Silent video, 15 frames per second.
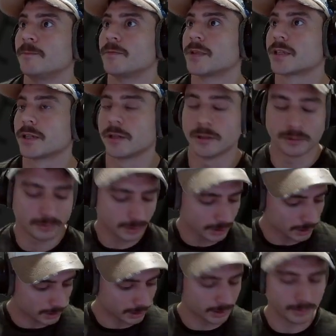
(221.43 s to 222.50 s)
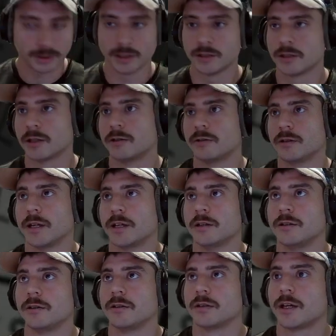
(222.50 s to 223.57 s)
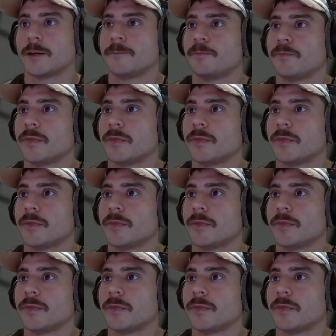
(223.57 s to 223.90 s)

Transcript: So yeah, let me go ahead and do that.